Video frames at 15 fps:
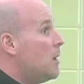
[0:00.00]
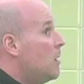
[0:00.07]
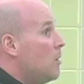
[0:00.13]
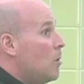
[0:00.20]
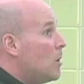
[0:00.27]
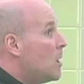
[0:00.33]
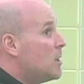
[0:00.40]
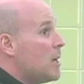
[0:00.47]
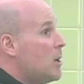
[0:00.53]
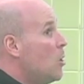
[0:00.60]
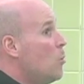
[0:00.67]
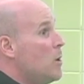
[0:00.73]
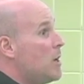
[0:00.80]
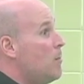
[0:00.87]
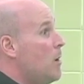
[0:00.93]
because I know
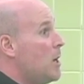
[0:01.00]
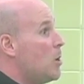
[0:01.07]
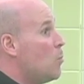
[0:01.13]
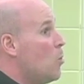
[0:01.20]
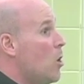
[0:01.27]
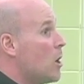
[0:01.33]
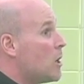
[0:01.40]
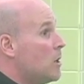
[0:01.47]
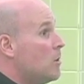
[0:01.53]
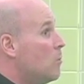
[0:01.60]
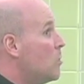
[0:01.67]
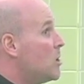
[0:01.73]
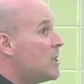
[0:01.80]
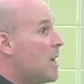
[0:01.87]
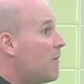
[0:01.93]
we can make it work. We
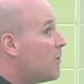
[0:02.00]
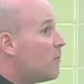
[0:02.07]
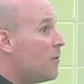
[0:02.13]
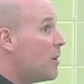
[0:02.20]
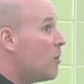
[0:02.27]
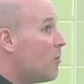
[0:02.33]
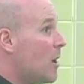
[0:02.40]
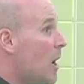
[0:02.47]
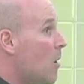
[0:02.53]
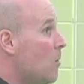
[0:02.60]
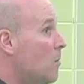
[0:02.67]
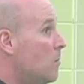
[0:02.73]
just have to figure it out.